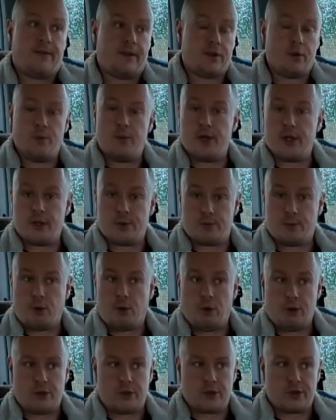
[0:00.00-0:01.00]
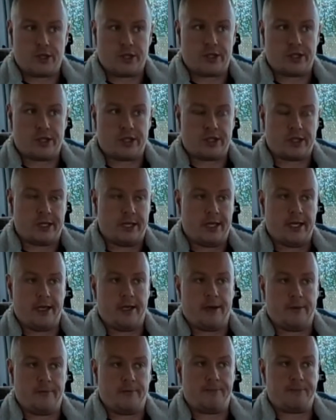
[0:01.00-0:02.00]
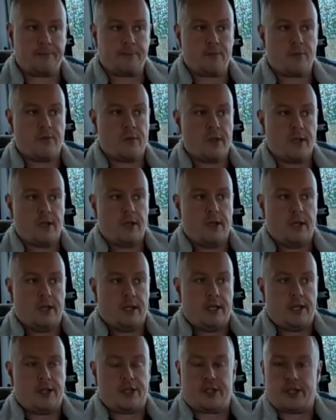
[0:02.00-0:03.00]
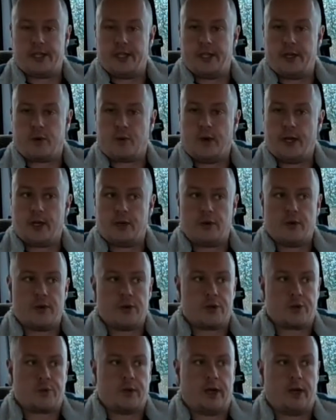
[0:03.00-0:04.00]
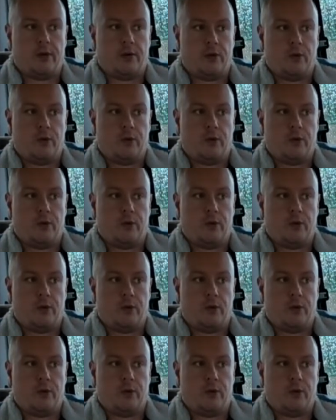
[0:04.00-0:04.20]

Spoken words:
I think the way Paul does it is quite good as well.